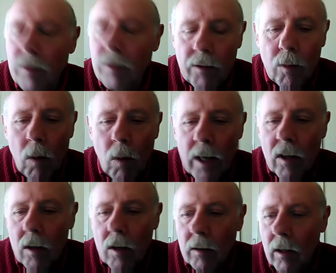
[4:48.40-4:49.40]
the way
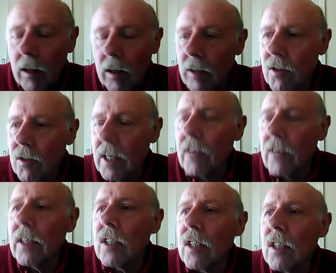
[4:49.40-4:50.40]
I set
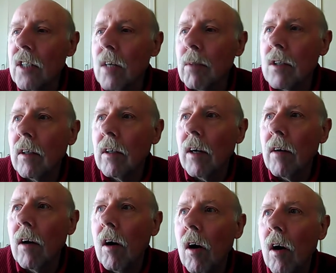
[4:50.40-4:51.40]
things up is
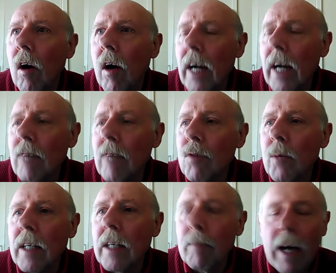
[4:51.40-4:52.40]
I aim
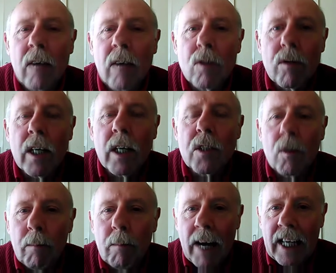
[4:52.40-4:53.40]
to win £1 a
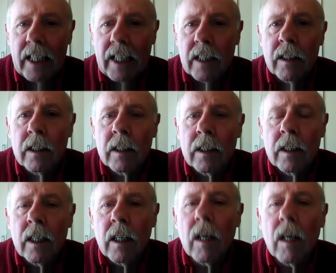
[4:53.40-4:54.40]
race on backing,
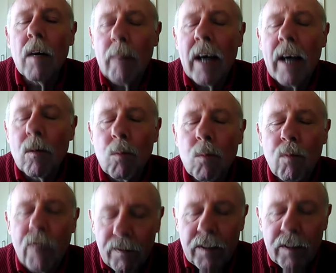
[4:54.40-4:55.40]

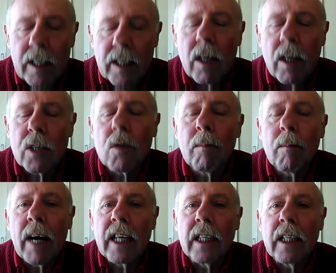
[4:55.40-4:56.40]
£1.50 a race on
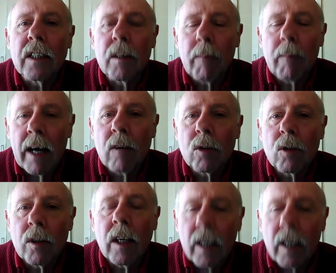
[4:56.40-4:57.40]
backing, and £1
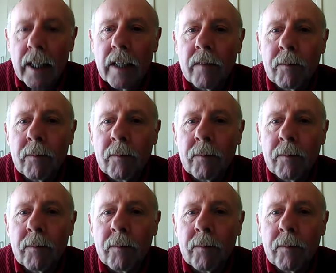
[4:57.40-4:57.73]
on laying.